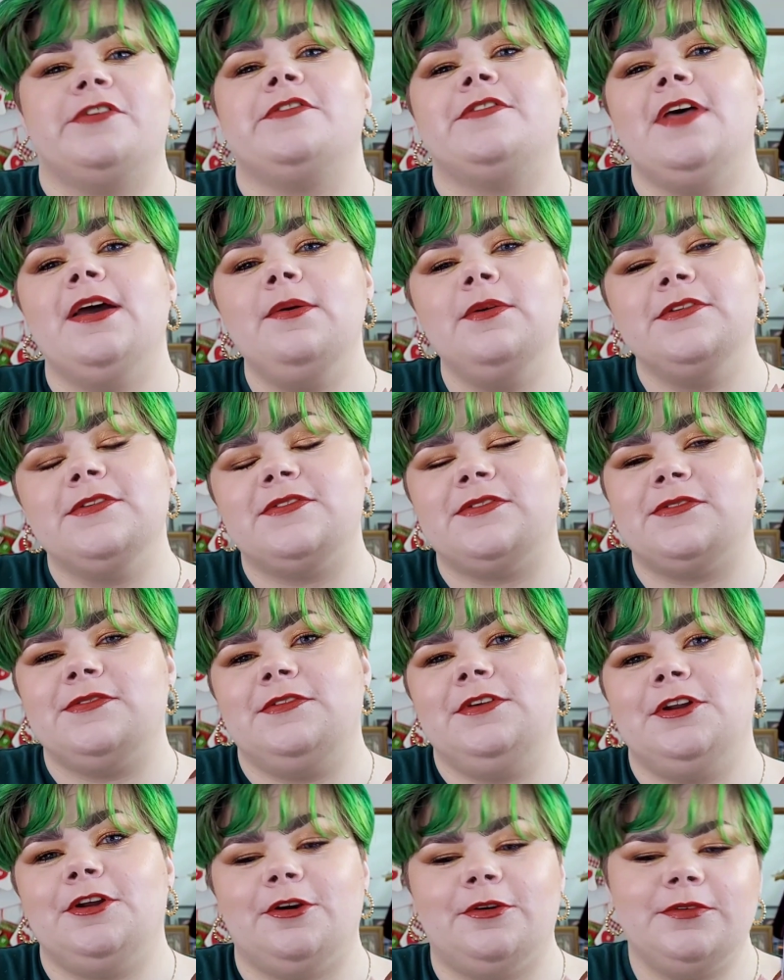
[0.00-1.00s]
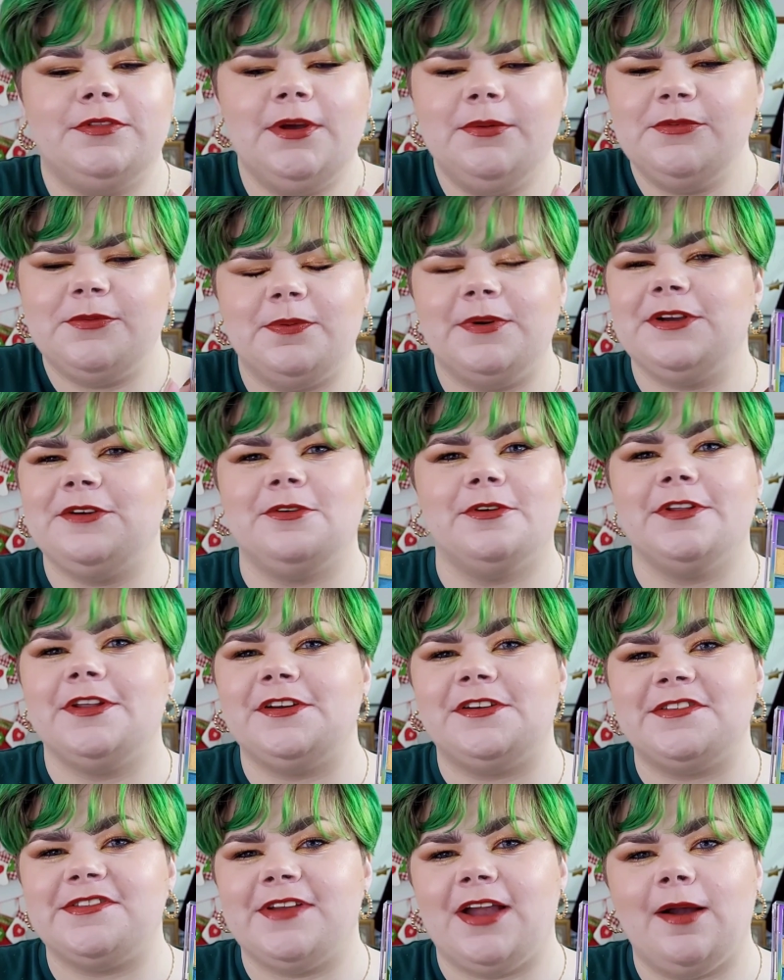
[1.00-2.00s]
So that was, you know, that pretty cool.
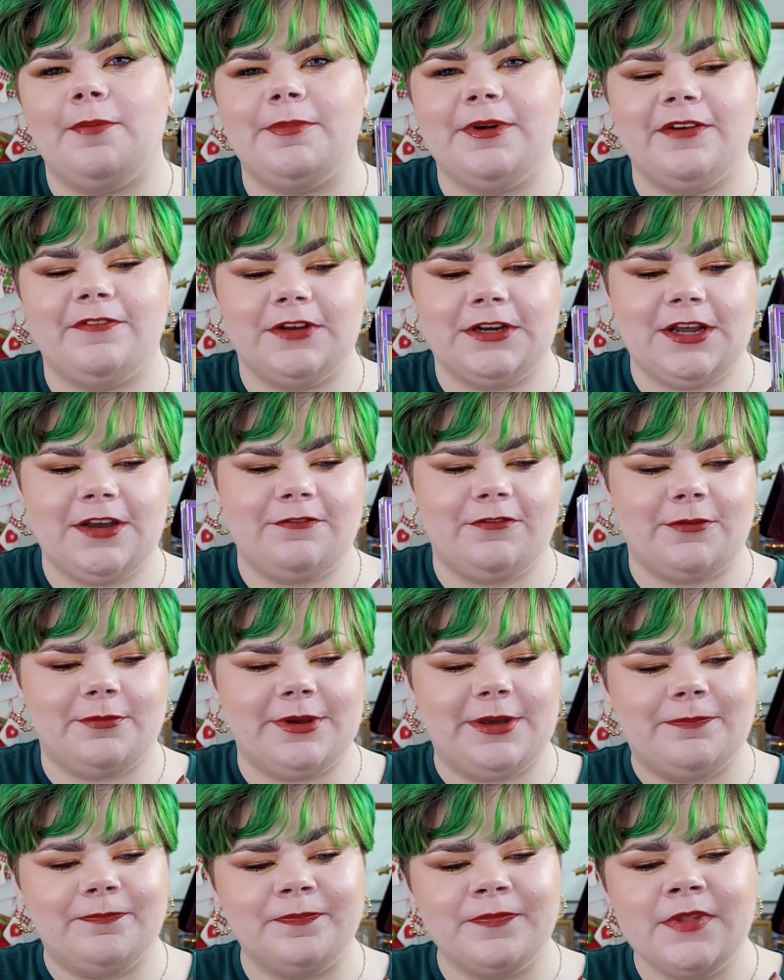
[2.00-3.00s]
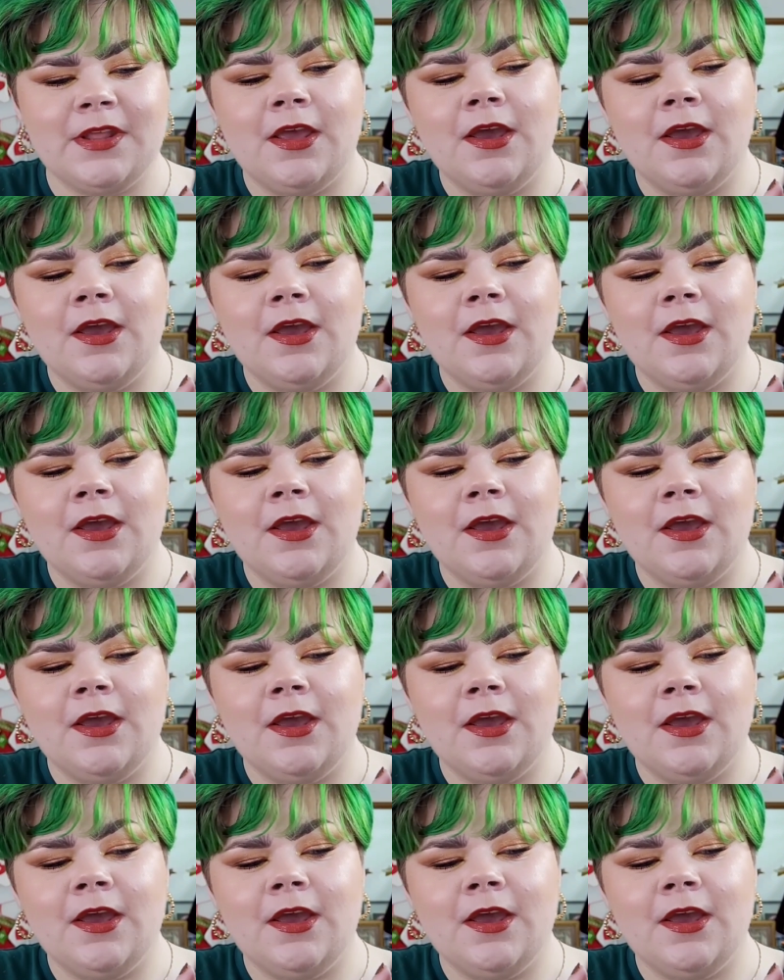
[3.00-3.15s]
That doesn't happen every day for me.